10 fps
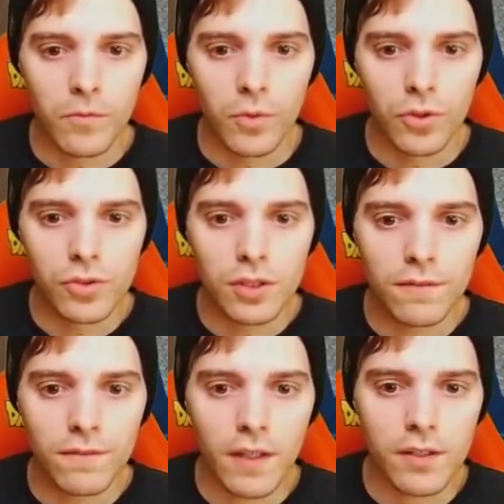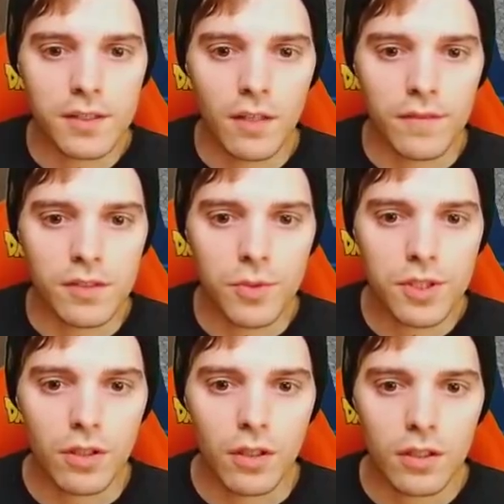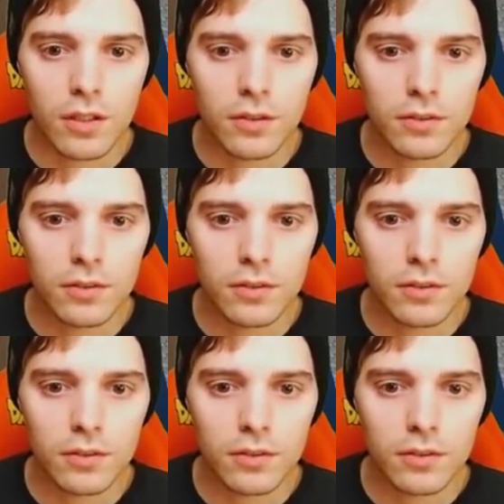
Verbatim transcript: We also need to find ourselves a Switch card.